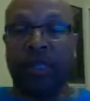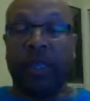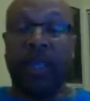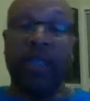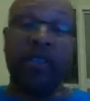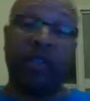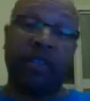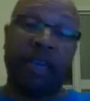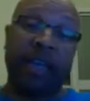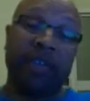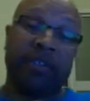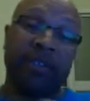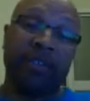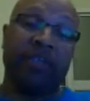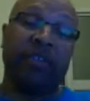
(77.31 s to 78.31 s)
In this
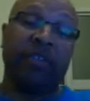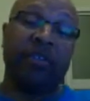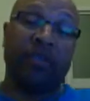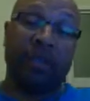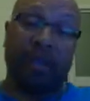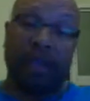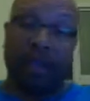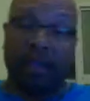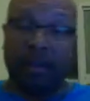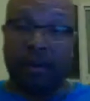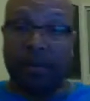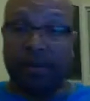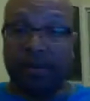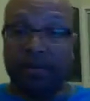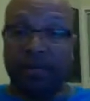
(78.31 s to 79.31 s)
case, he sees a lady
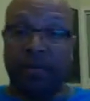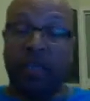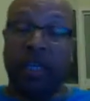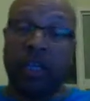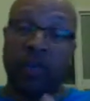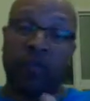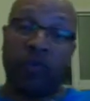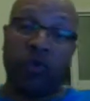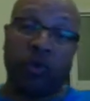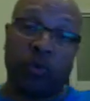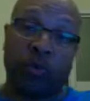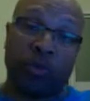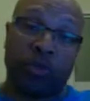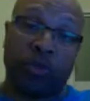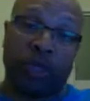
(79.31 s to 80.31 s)
in a funeral
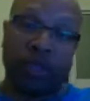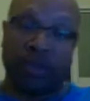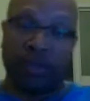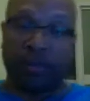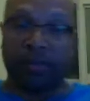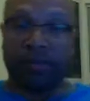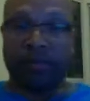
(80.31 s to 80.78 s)
procession,